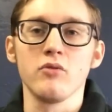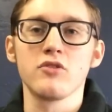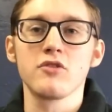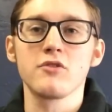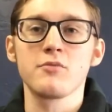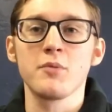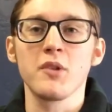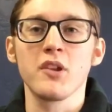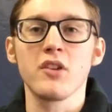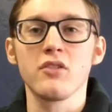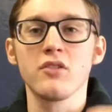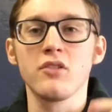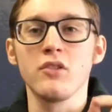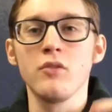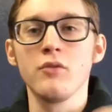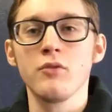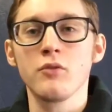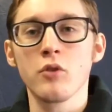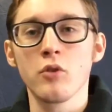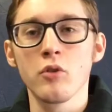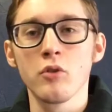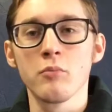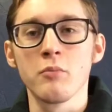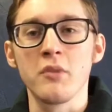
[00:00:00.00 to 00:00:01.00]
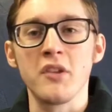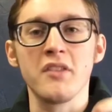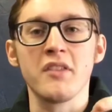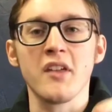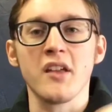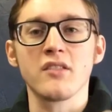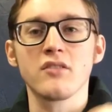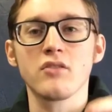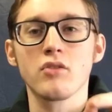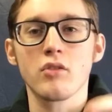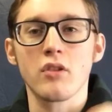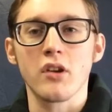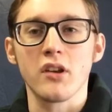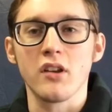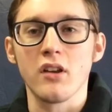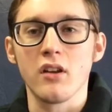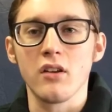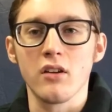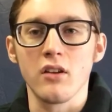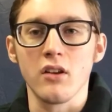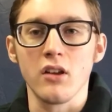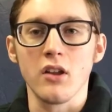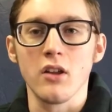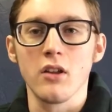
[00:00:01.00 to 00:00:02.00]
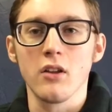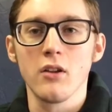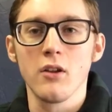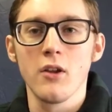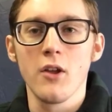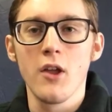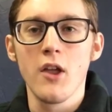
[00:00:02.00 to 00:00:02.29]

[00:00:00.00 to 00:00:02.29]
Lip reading: just because you've told me that's your identity.